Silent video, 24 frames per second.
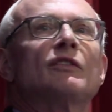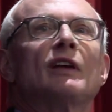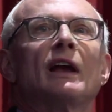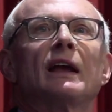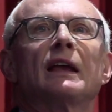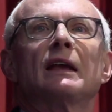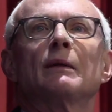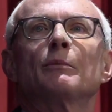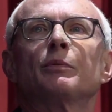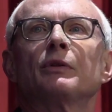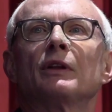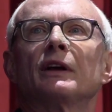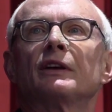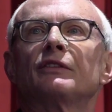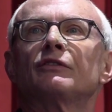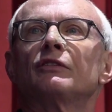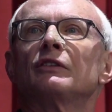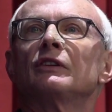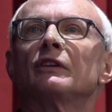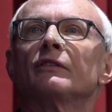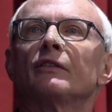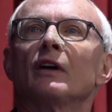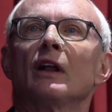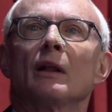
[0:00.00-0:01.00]
taking place
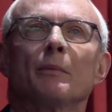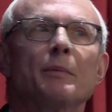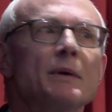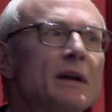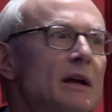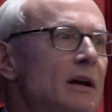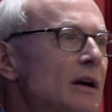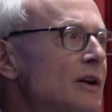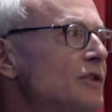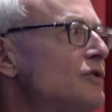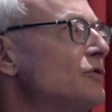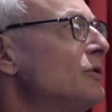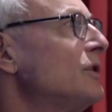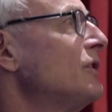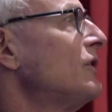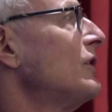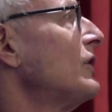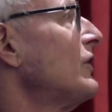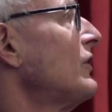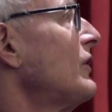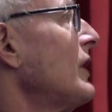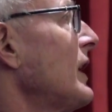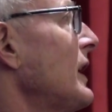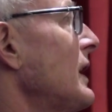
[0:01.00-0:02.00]
in developing countries,
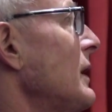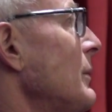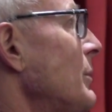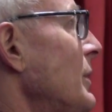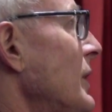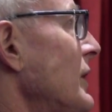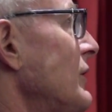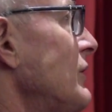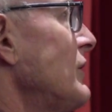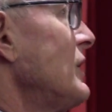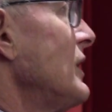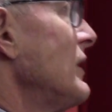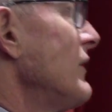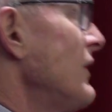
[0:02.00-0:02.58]
it's taking place in